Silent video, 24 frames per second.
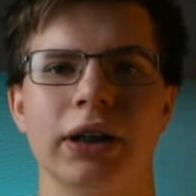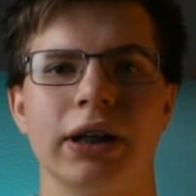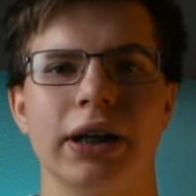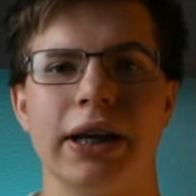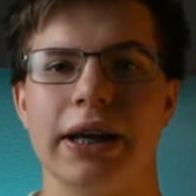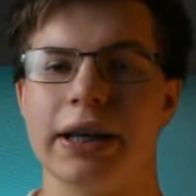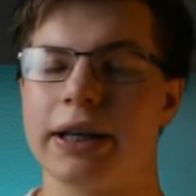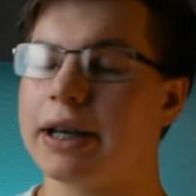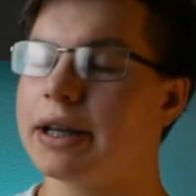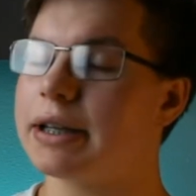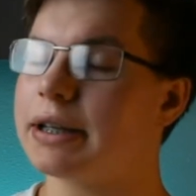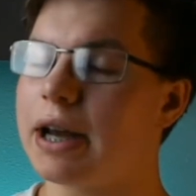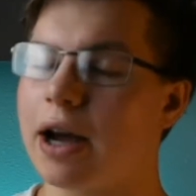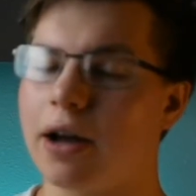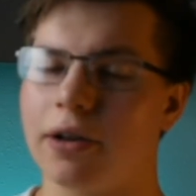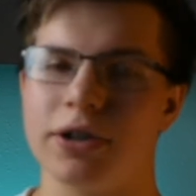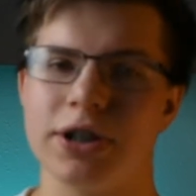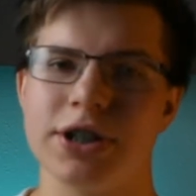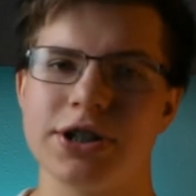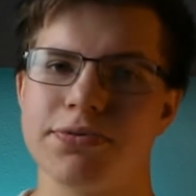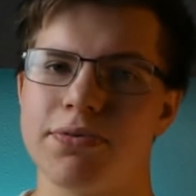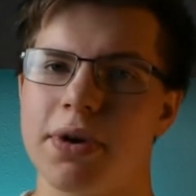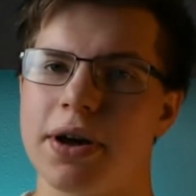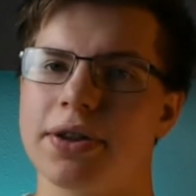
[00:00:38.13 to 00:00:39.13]
It can tell
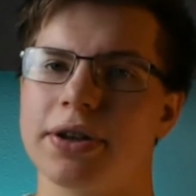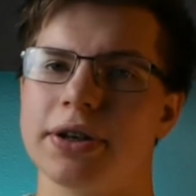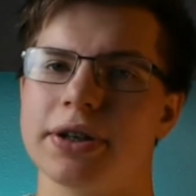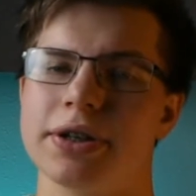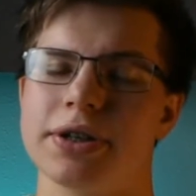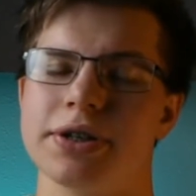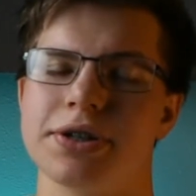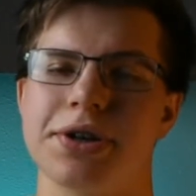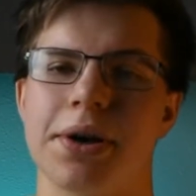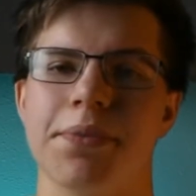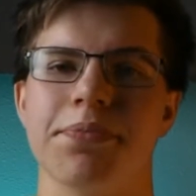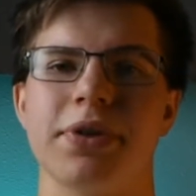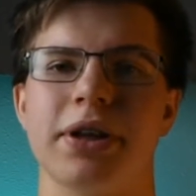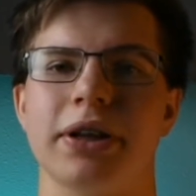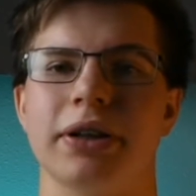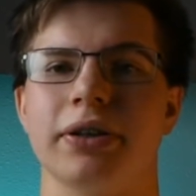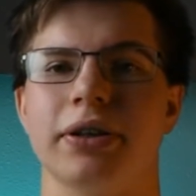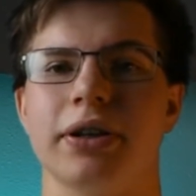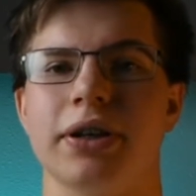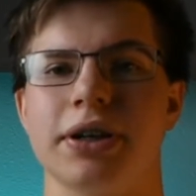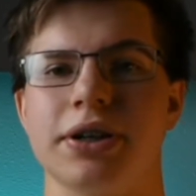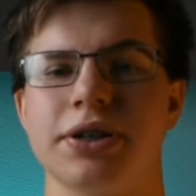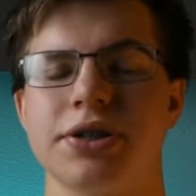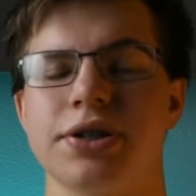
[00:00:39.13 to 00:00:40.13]
us whether something
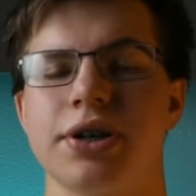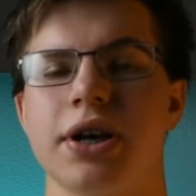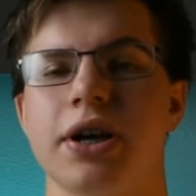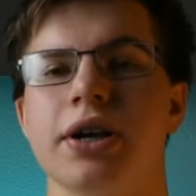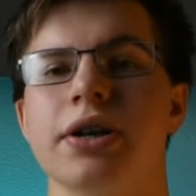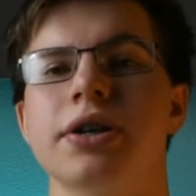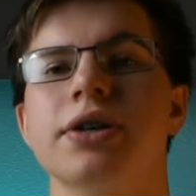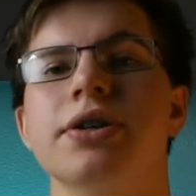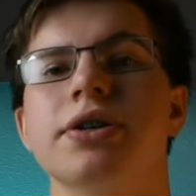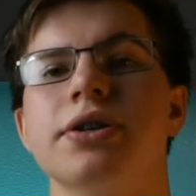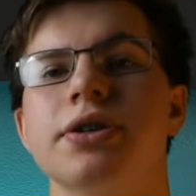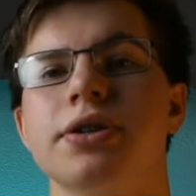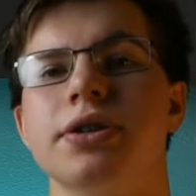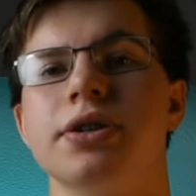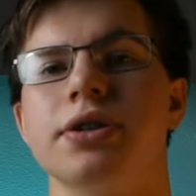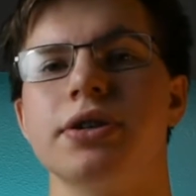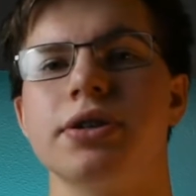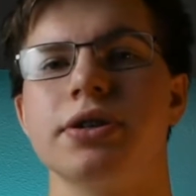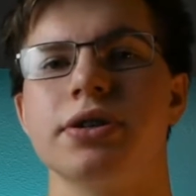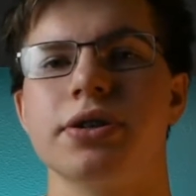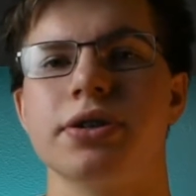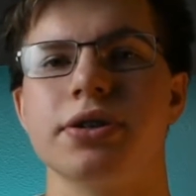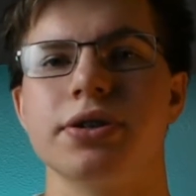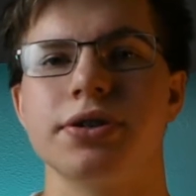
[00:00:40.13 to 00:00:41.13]
looks
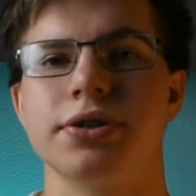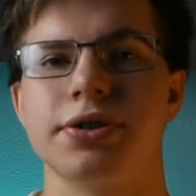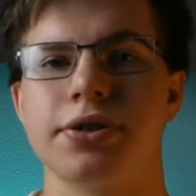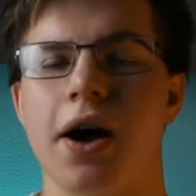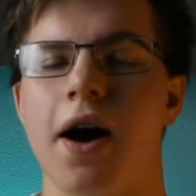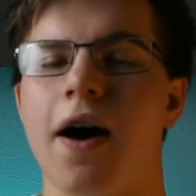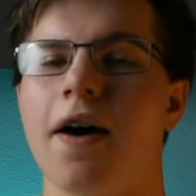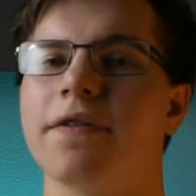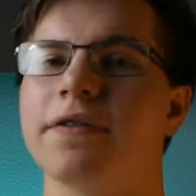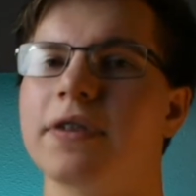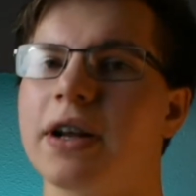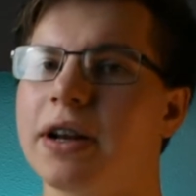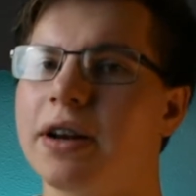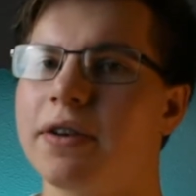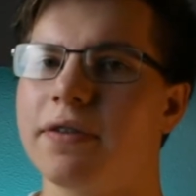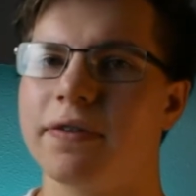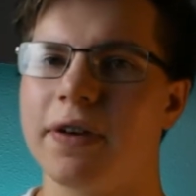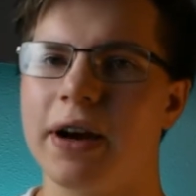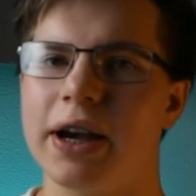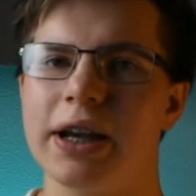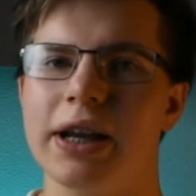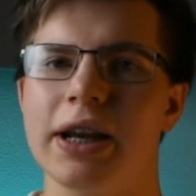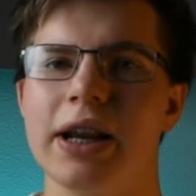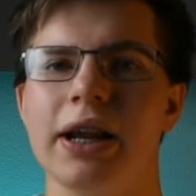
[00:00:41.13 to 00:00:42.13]
soft and
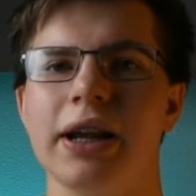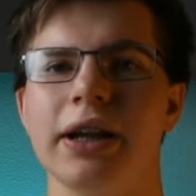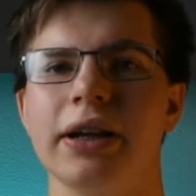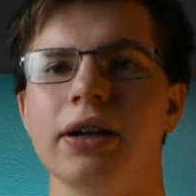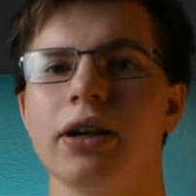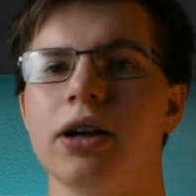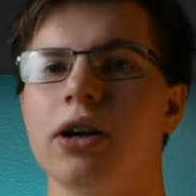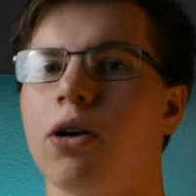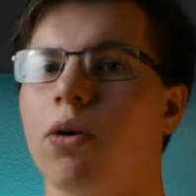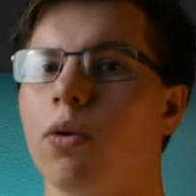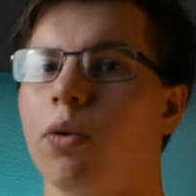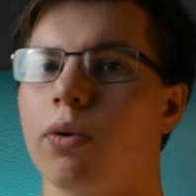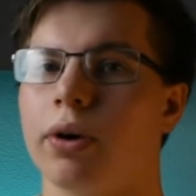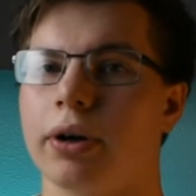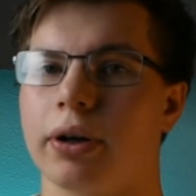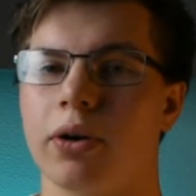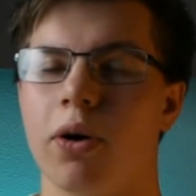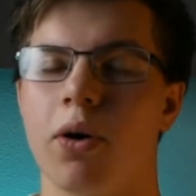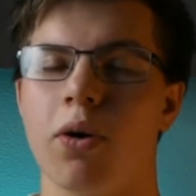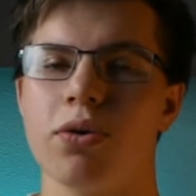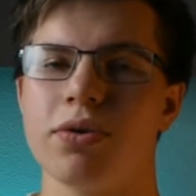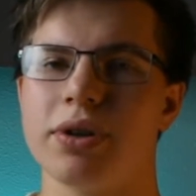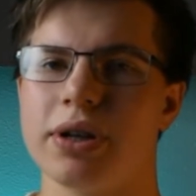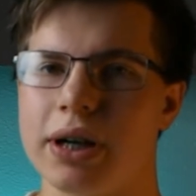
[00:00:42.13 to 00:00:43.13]
inviting or
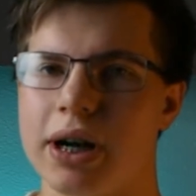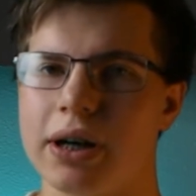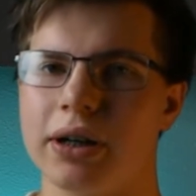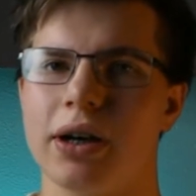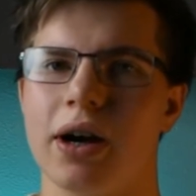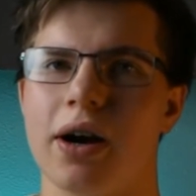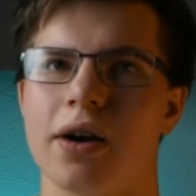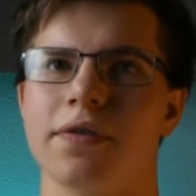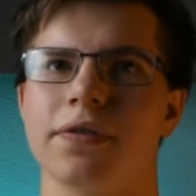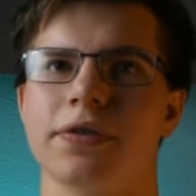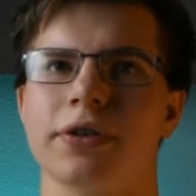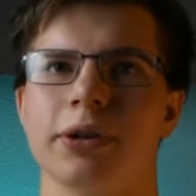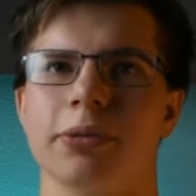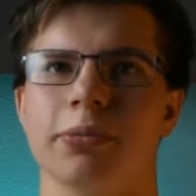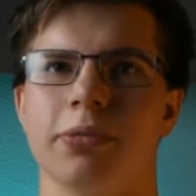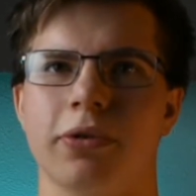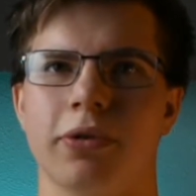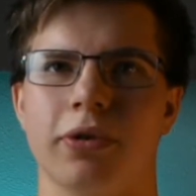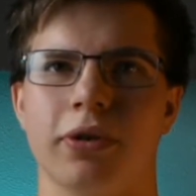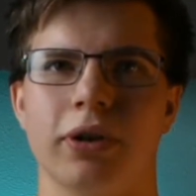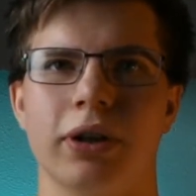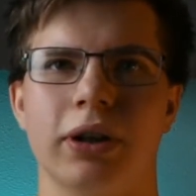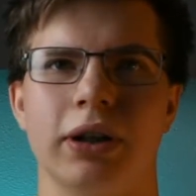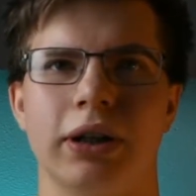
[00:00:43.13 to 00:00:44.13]
cold and
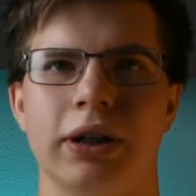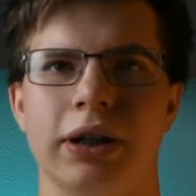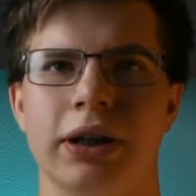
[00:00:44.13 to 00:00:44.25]
uncomfortable.